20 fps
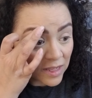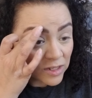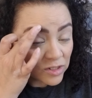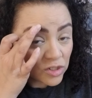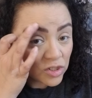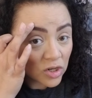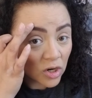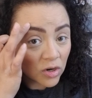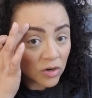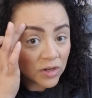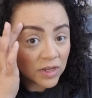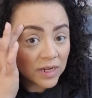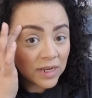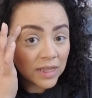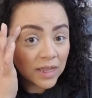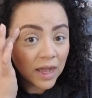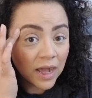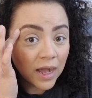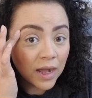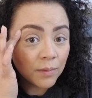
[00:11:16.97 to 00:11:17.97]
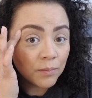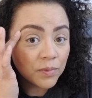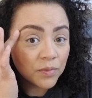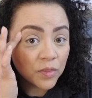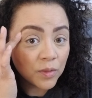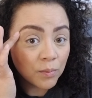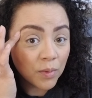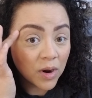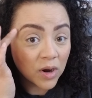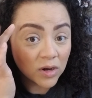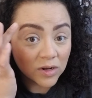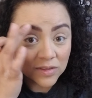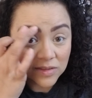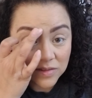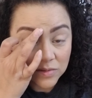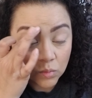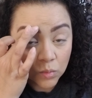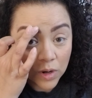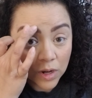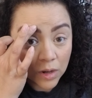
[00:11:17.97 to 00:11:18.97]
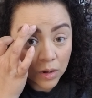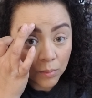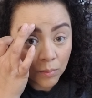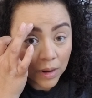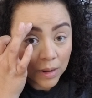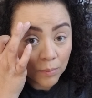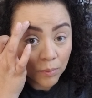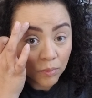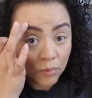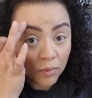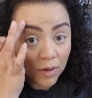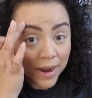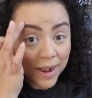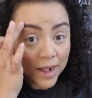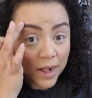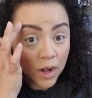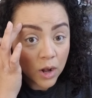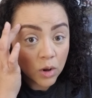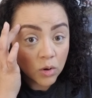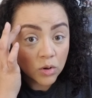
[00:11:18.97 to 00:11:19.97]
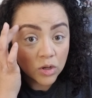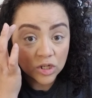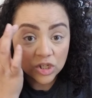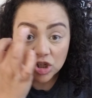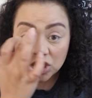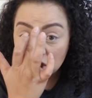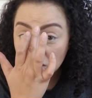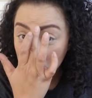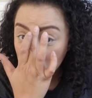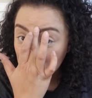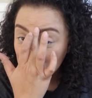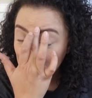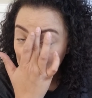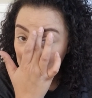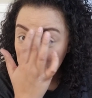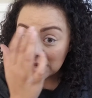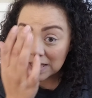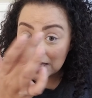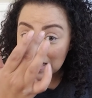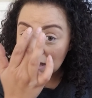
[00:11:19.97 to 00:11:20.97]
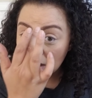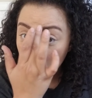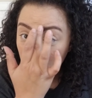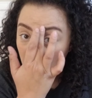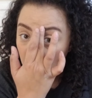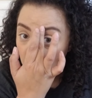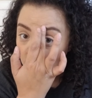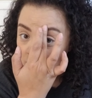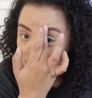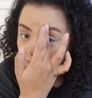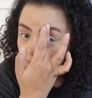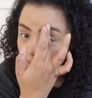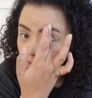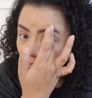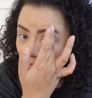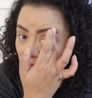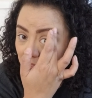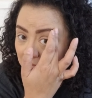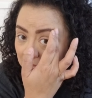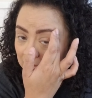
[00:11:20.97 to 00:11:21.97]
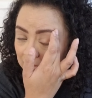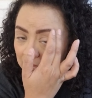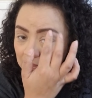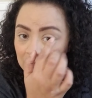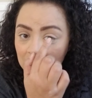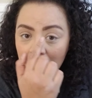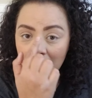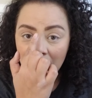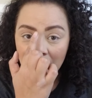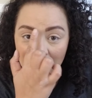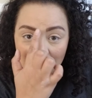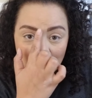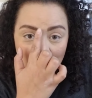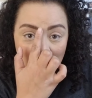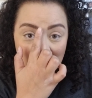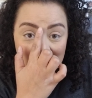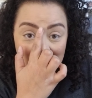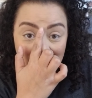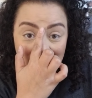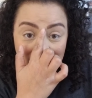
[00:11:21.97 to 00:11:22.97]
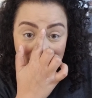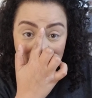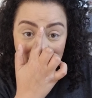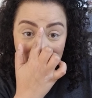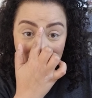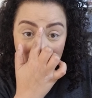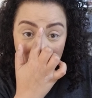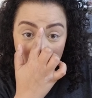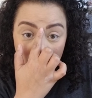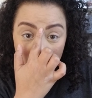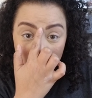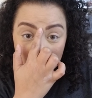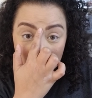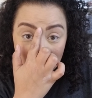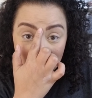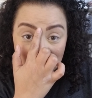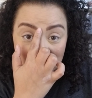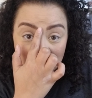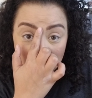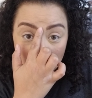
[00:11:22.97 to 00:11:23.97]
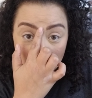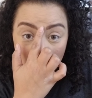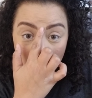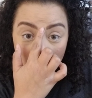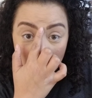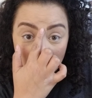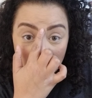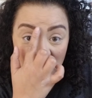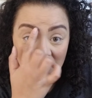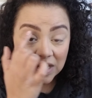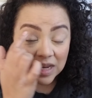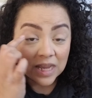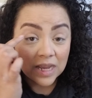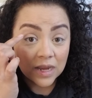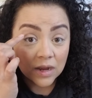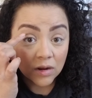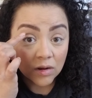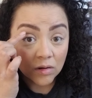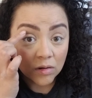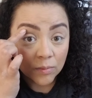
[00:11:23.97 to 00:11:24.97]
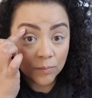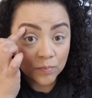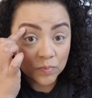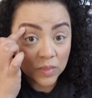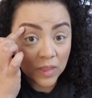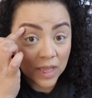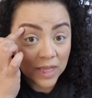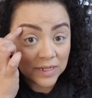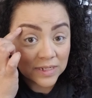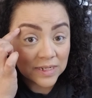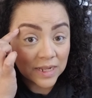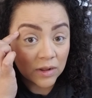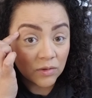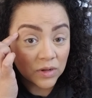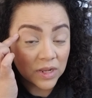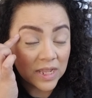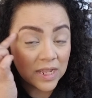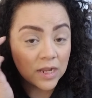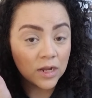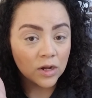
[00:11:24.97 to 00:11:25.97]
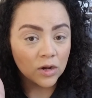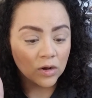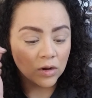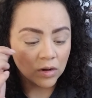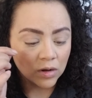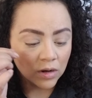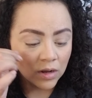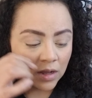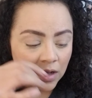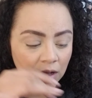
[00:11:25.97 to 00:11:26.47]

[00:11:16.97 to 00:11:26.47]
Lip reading: darkening up the parts where my brow should be, according to me, makes the little bit of extra growth in here and down here